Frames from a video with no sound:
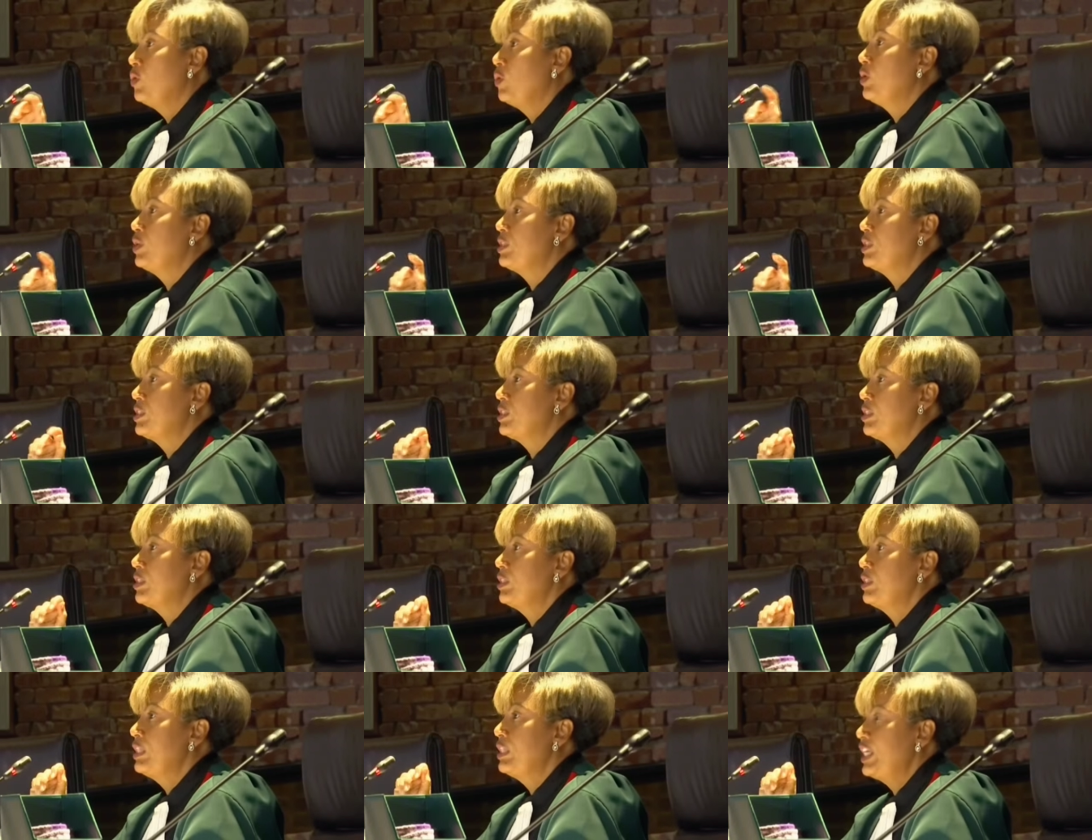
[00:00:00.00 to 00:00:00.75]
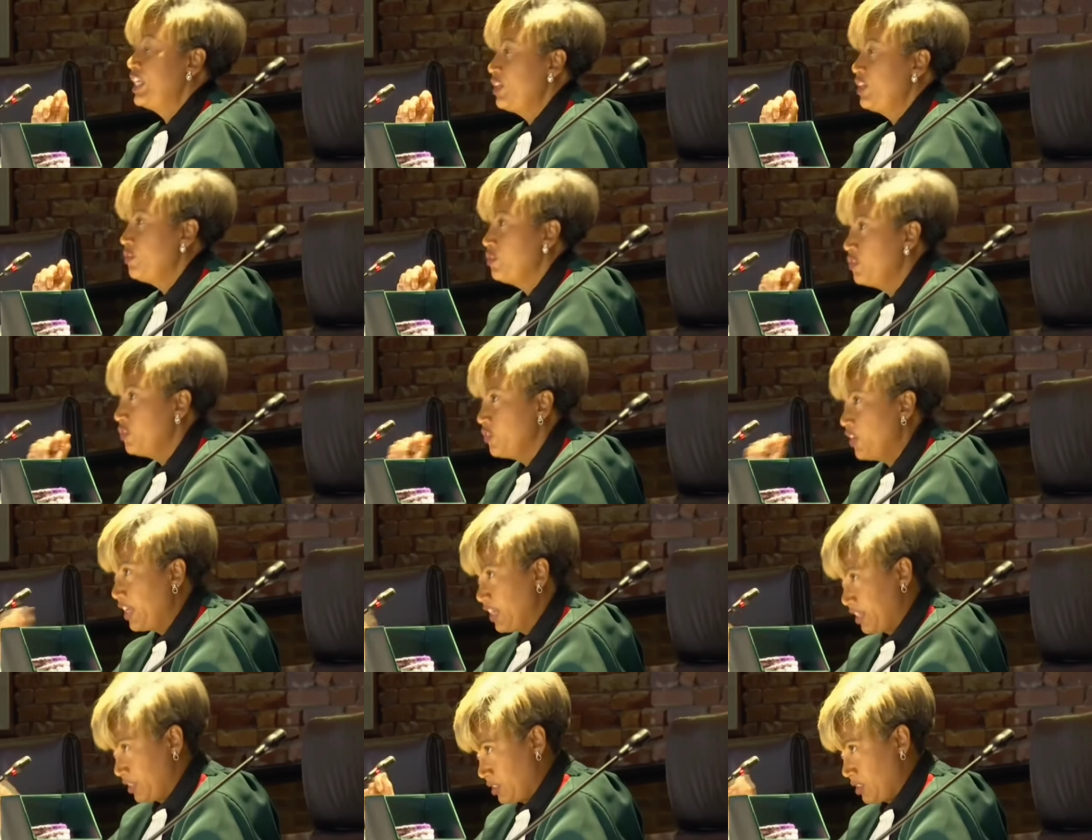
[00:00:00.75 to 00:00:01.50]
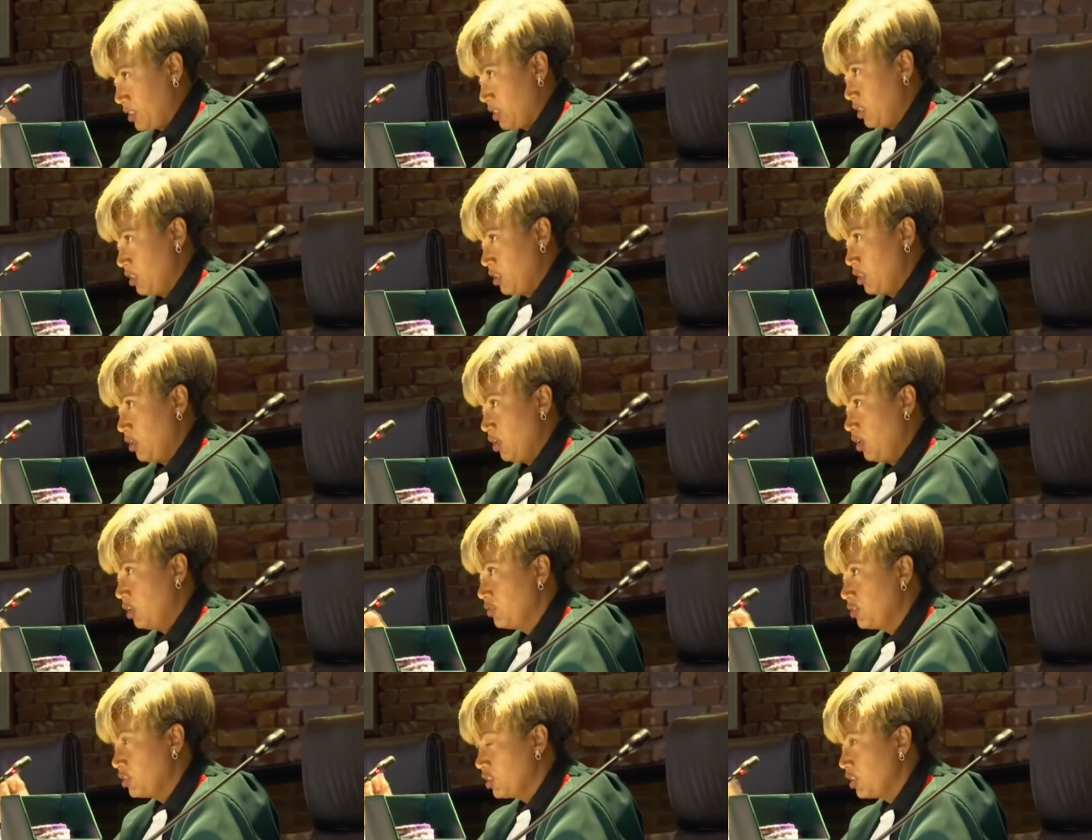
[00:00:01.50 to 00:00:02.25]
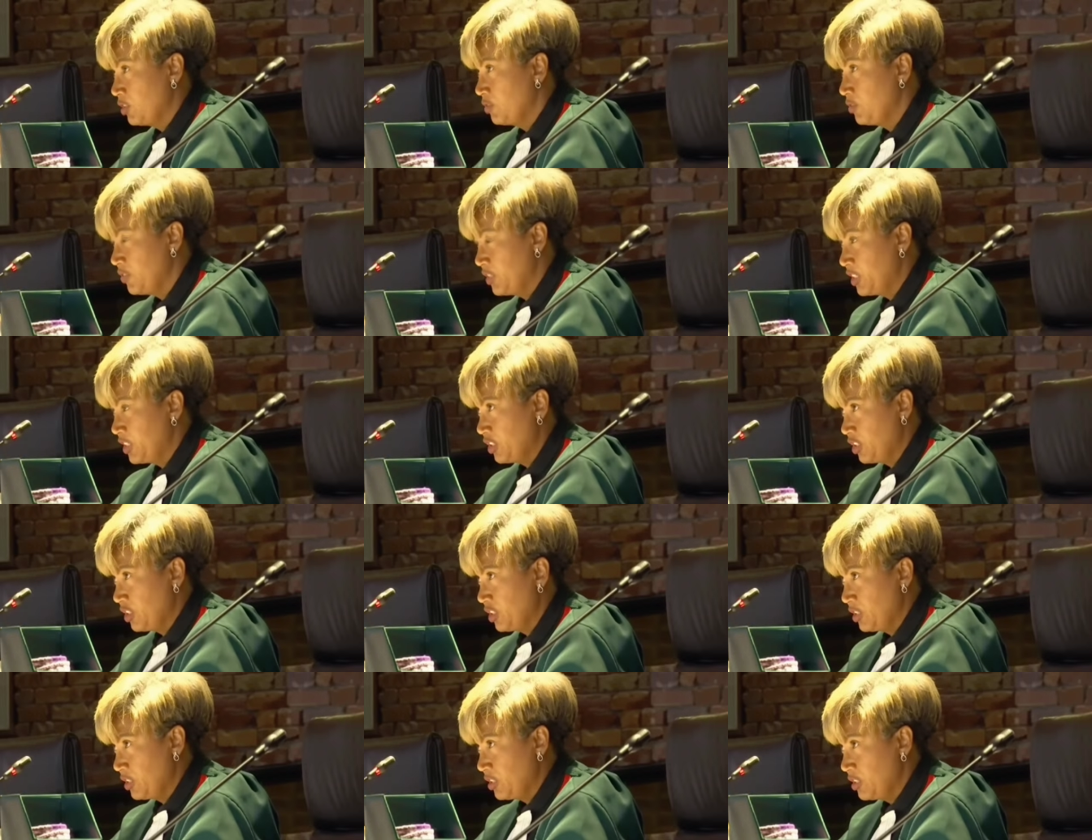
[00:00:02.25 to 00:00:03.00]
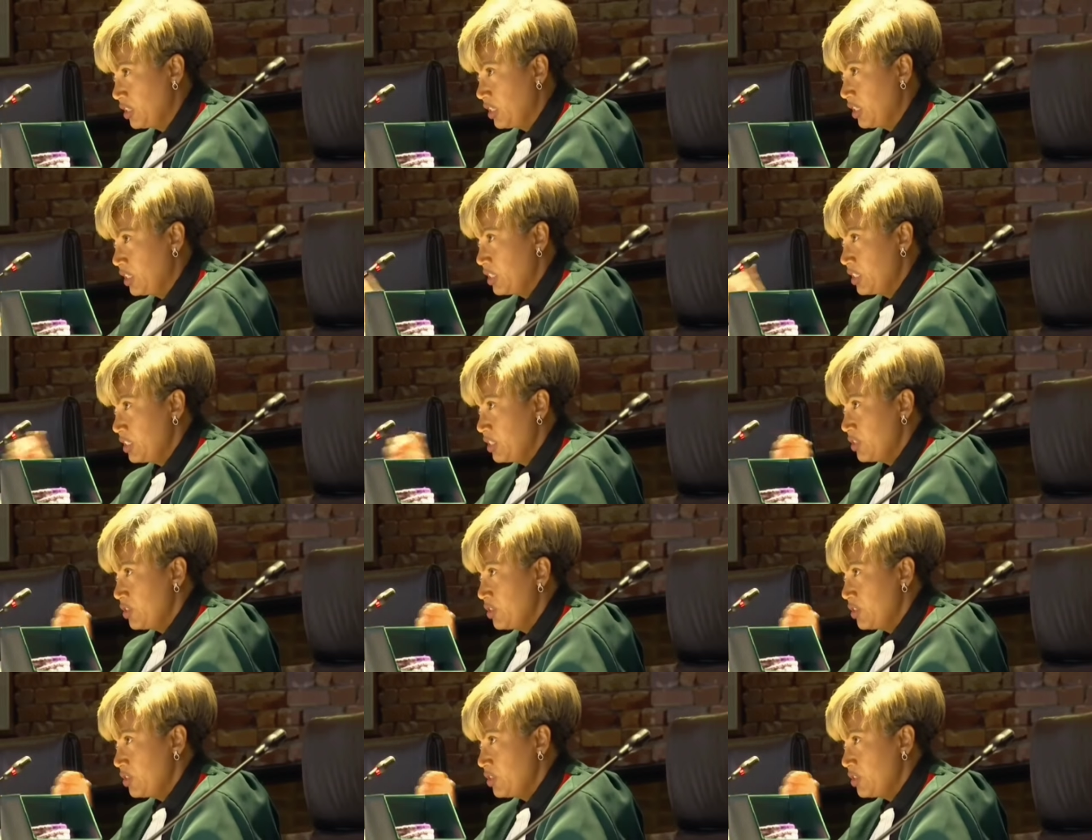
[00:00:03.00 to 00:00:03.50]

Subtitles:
was the effect of a conviction